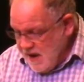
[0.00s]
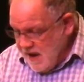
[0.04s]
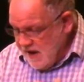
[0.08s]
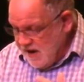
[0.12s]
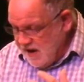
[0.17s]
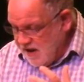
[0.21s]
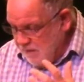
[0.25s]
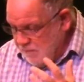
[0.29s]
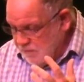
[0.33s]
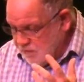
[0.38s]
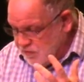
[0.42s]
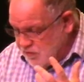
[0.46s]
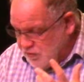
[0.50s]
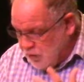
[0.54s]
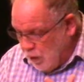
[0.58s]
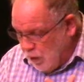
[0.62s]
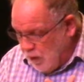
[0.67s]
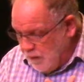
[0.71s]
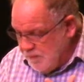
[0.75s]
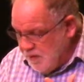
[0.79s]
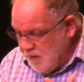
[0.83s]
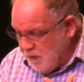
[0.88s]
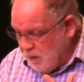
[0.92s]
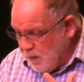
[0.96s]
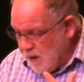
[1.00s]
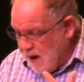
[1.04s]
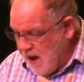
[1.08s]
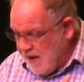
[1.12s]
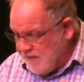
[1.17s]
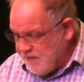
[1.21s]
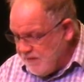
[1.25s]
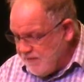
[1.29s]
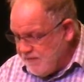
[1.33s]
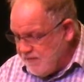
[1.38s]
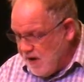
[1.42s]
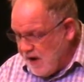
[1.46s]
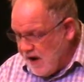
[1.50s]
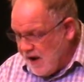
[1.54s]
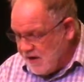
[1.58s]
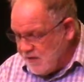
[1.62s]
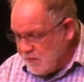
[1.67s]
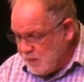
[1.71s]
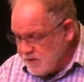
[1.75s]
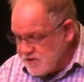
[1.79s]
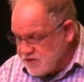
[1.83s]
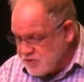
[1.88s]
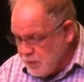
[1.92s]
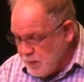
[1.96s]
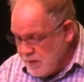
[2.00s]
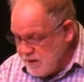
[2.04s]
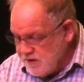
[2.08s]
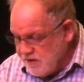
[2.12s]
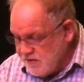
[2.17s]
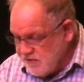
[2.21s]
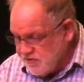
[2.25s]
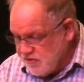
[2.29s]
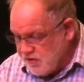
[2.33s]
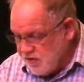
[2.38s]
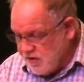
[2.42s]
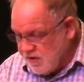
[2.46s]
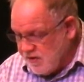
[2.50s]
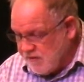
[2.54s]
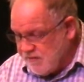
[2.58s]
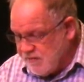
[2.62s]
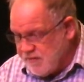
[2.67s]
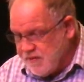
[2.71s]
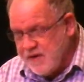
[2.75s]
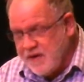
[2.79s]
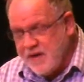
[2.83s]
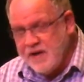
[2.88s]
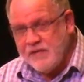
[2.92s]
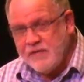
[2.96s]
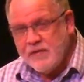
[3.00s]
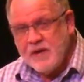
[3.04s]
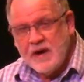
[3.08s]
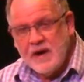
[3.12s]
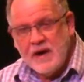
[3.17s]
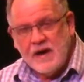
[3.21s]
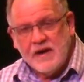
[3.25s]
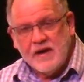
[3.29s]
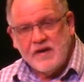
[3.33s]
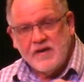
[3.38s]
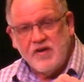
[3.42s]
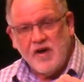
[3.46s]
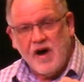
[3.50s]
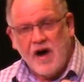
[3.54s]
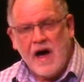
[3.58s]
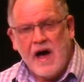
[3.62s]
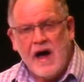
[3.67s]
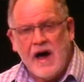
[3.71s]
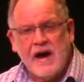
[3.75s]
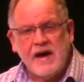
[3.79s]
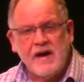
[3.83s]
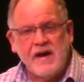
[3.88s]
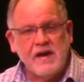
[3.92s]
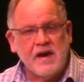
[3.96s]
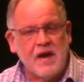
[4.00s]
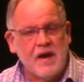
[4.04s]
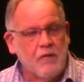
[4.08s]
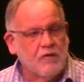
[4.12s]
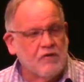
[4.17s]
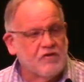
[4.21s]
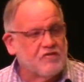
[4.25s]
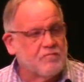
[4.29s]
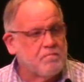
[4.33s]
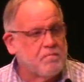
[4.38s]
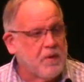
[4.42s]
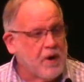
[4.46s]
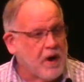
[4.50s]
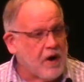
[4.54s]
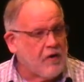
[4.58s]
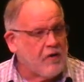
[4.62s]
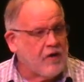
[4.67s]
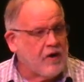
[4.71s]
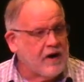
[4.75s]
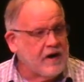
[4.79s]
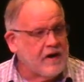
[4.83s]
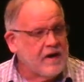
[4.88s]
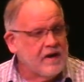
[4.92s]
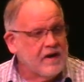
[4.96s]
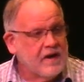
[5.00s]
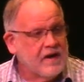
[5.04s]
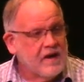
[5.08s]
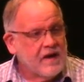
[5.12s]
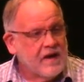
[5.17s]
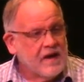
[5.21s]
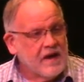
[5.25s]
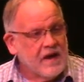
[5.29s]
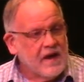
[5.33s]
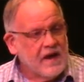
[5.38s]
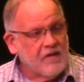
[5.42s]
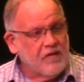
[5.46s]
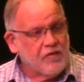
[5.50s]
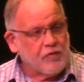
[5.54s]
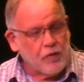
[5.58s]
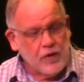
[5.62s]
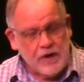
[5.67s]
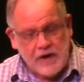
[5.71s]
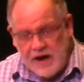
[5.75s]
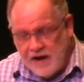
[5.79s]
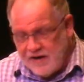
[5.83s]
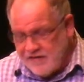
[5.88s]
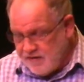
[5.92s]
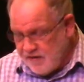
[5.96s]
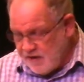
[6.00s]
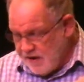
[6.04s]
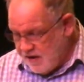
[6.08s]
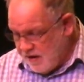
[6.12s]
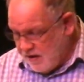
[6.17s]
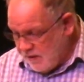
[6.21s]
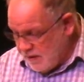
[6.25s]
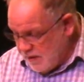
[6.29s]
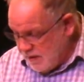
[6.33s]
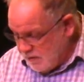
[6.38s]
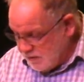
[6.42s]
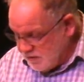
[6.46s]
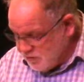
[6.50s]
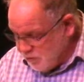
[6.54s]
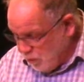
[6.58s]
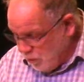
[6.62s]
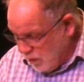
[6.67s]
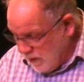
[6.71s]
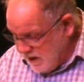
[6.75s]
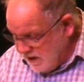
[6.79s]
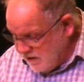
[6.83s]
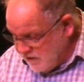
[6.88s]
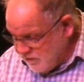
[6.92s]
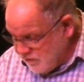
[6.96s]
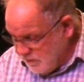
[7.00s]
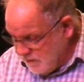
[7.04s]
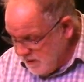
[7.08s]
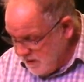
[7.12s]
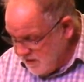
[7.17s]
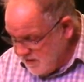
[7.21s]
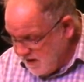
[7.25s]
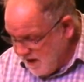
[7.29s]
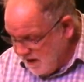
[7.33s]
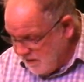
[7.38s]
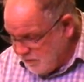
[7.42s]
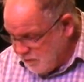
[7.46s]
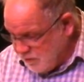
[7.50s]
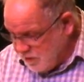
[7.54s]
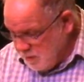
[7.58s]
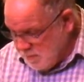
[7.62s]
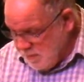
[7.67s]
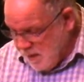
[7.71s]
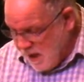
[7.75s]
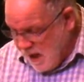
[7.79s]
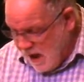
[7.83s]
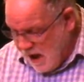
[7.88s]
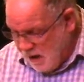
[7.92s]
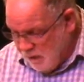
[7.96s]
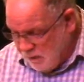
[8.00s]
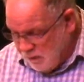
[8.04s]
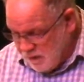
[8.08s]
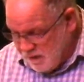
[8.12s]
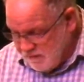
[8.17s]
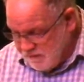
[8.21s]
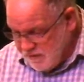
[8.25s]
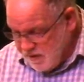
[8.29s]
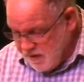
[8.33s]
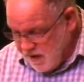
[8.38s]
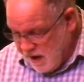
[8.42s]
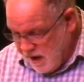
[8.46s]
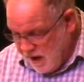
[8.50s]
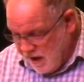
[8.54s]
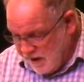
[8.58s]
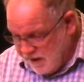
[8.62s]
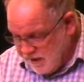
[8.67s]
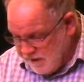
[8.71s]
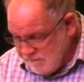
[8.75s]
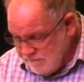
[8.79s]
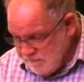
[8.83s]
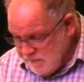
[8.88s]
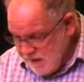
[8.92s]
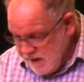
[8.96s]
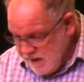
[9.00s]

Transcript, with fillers: and he absorbed the wrath of God which we deserve. He died, he was buried, and three days later he was raised from the dead through the power of God.